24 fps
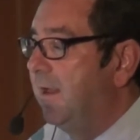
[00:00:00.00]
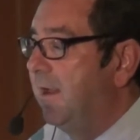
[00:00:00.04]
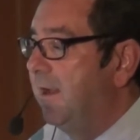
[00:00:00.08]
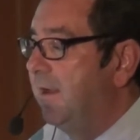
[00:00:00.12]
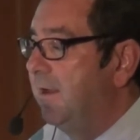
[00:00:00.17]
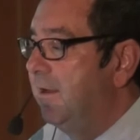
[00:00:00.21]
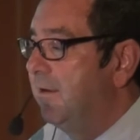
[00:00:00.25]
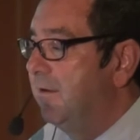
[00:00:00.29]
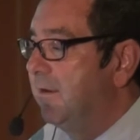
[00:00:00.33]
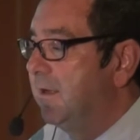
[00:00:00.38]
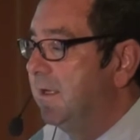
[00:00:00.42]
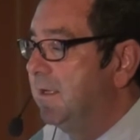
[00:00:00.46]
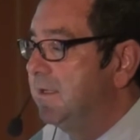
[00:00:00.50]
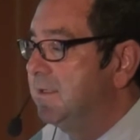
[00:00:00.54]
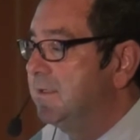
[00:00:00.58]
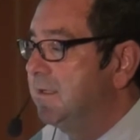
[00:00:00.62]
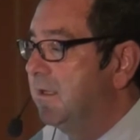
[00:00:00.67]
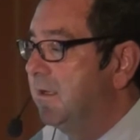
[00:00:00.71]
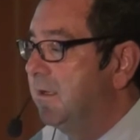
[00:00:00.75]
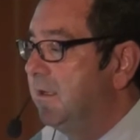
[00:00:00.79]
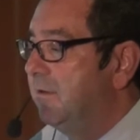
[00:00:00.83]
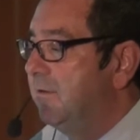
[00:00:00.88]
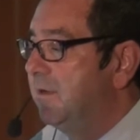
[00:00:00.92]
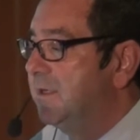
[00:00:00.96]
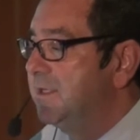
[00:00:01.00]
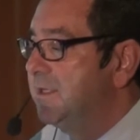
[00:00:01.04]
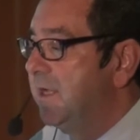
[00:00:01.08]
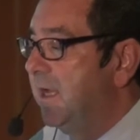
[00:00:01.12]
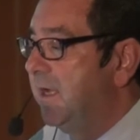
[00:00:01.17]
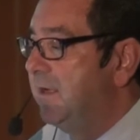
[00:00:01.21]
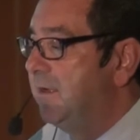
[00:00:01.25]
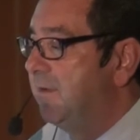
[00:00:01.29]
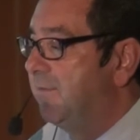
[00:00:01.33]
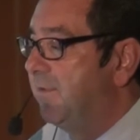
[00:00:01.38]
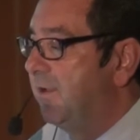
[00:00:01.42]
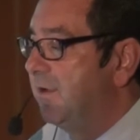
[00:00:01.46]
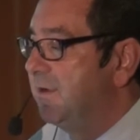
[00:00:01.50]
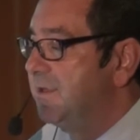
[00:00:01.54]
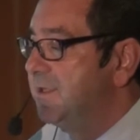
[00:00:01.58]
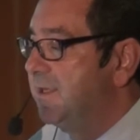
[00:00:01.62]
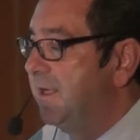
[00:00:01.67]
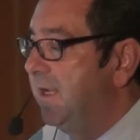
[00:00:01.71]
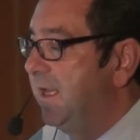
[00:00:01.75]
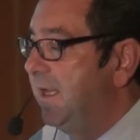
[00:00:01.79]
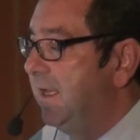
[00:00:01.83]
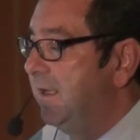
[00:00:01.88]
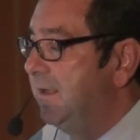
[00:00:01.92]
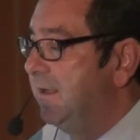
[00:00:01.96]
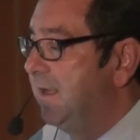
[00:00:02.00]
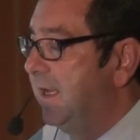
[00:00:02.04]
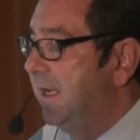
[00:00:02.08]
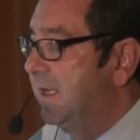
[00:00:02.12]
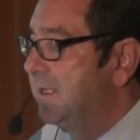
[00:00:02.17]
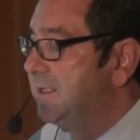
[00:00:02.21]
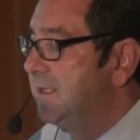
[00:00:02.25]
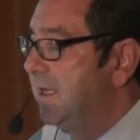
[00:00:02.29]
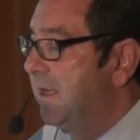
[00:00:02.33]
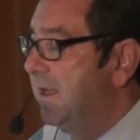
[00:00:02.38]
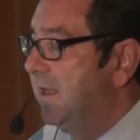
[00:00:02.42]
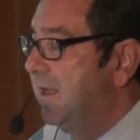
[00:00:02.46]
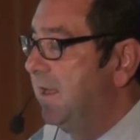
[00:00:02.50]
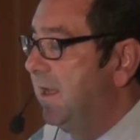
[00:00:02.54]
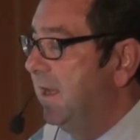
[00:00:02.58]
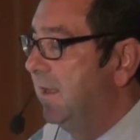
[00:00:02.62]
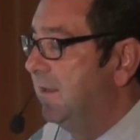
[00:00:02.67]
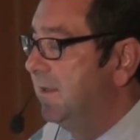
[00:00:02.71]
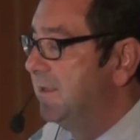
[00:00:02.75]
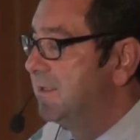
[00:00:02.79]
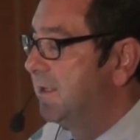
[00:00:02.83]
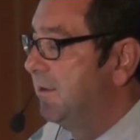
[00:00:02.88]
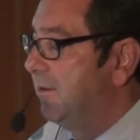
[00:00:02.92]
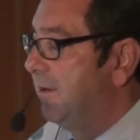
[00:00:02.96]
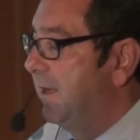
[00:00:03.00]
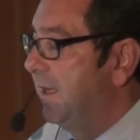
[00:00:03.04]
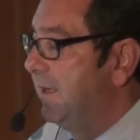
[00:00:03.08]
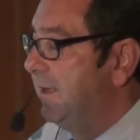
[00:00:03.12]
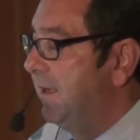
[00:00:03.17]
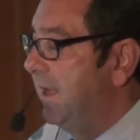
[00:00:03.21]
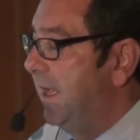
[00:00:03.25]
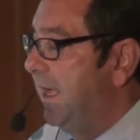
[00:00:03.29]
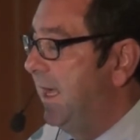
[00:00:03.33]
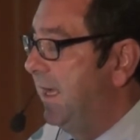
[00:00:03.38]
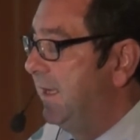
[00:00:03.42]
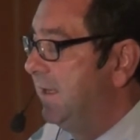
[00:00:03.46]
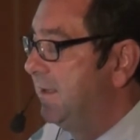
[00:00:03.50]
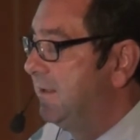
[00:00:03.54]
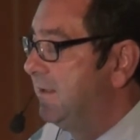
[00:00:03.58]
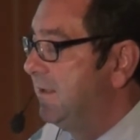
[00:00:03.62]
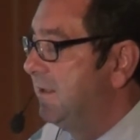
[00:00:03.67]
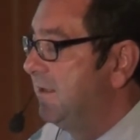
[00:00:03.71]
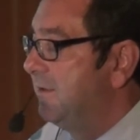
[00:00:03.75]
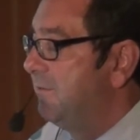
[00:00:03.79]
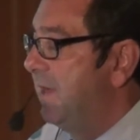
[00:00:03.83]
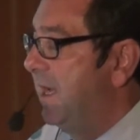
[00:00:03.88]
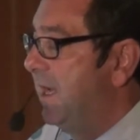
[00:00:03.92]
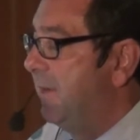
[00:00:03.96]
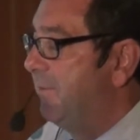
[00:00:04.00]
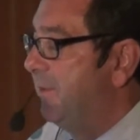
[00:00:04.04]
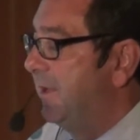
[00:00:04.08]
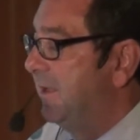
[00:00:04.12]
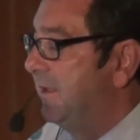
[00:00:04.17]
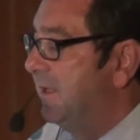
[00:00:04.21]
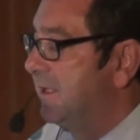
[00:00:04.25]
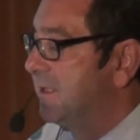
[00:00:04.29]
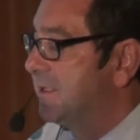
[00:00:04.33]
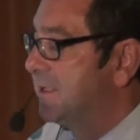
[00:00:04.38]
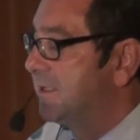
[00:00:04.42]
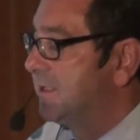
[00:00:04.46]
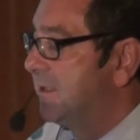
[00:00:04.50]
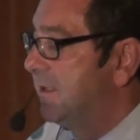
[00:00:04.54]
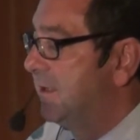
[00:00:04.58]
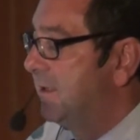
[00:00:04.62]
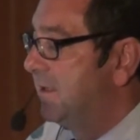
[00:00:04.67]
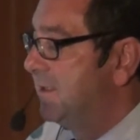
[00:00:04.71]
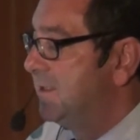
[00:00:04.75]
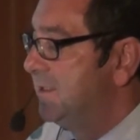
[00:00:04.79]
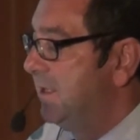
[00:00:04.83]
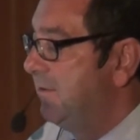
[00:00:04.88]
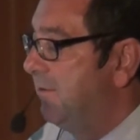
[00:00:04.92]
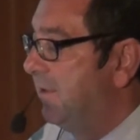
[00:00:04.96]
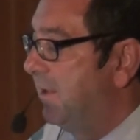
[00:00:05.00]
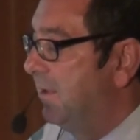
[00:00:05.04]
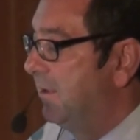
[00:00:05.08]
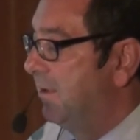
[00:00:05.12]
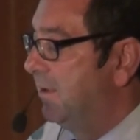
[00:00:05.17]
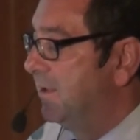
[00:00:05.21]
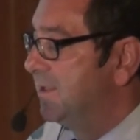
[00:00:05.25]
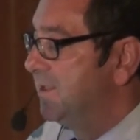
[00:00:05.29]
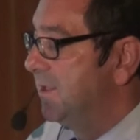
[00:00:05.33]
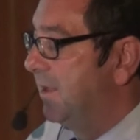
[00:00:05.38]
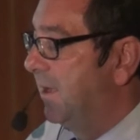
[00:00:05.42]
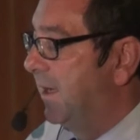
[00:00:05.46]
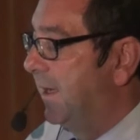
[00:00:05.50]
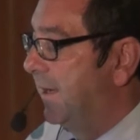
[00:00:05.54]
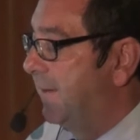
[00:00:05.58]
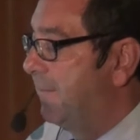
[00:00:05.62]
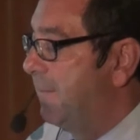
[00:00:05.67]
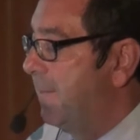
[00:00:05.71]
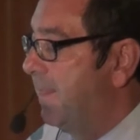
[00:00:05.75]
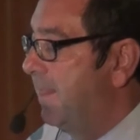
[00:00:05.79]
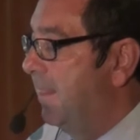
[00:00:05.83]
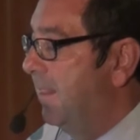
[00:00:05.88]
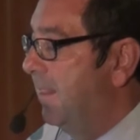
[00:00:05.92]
And here it is, USA Diversity Index. And let's go ahead and add it to the map and let's see what it looks like.